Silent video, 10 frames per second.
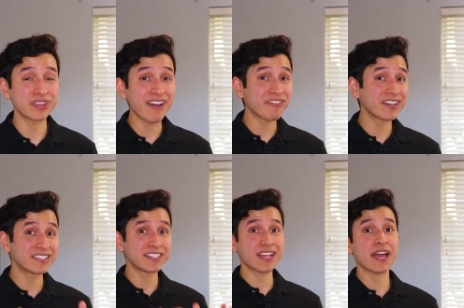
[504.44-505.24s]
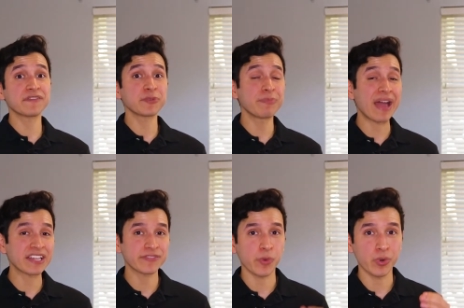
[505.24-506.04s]
But that fight did have some
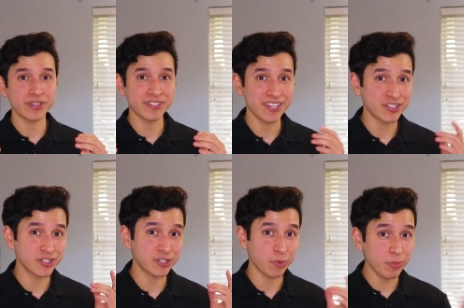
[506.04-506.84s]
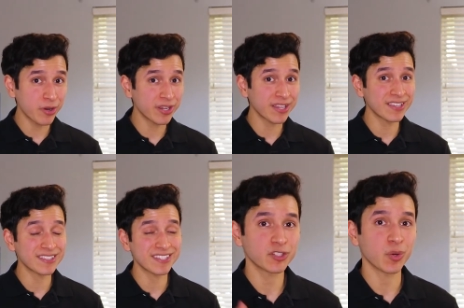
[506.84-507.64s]
massive organizations promoting
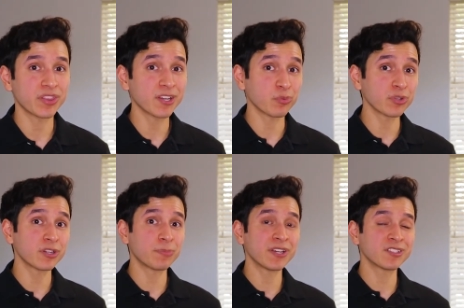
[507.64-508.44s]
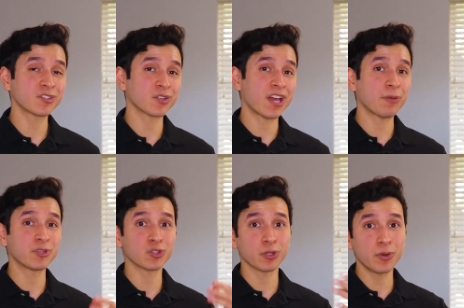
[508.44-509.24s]
it, so I think it really depends on how
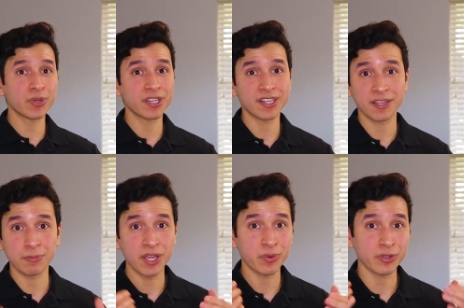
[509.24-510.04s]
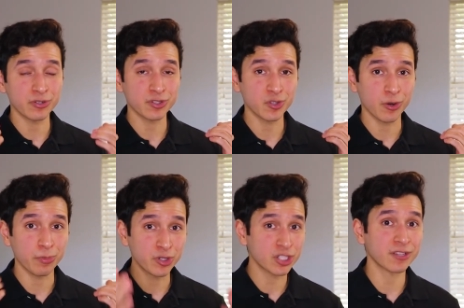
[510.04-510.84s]
much Logan and Mayweather
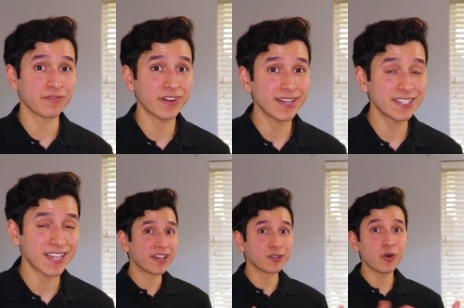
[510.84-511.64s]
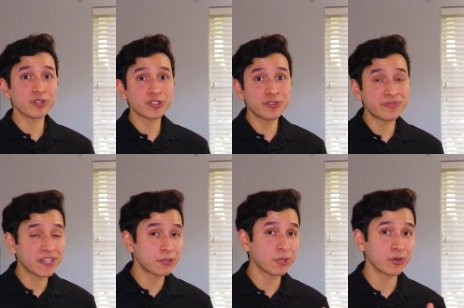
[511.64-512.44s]
start pushing the fight, and also
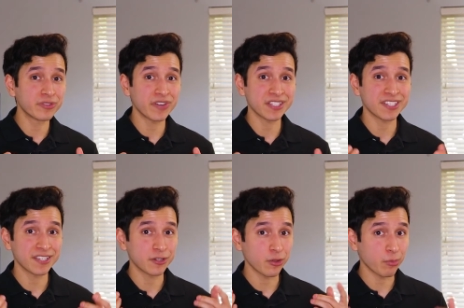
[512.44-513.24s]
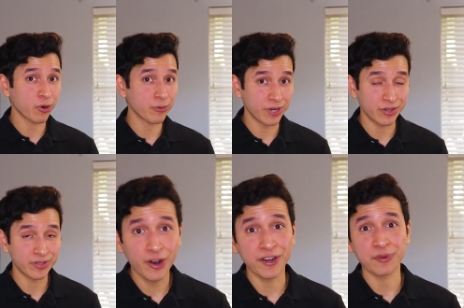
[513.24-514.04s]
Fanmio investing into the promo.
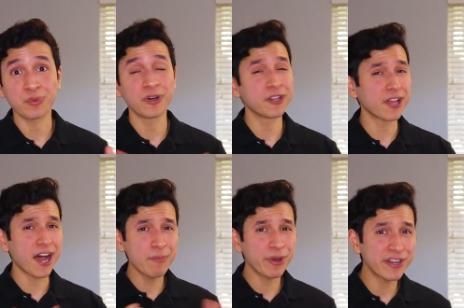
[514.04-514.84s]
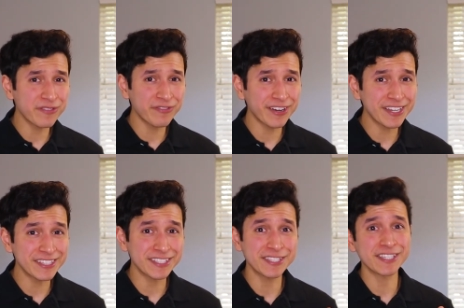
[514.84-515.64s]
Alright, well, I'm buying the
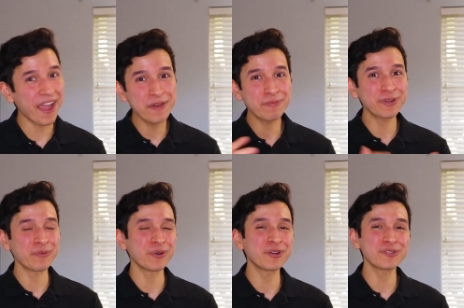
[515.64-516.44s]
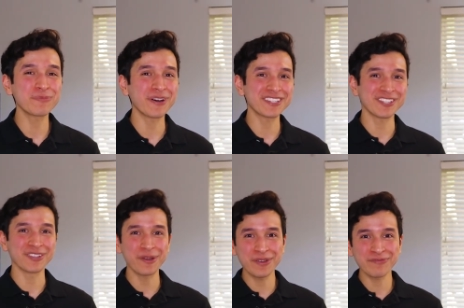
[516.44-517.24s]
fight, and putting one hundred bucks
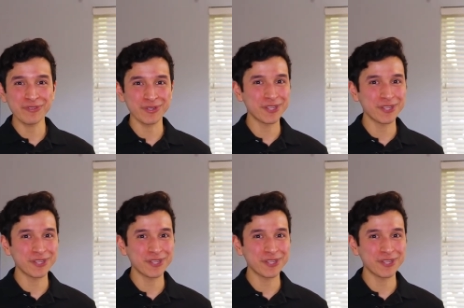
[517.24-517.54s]
on Logan for the